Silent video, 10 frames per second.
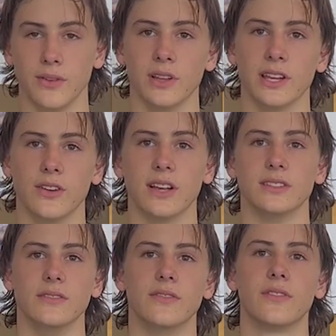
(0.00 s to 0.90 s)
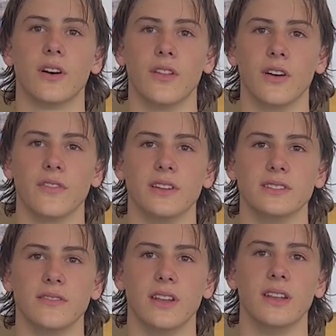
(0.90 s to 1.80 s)
really aggressive on the
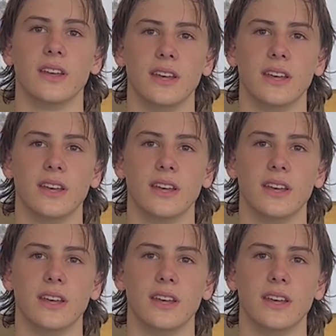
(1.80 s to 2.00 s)
offensive end.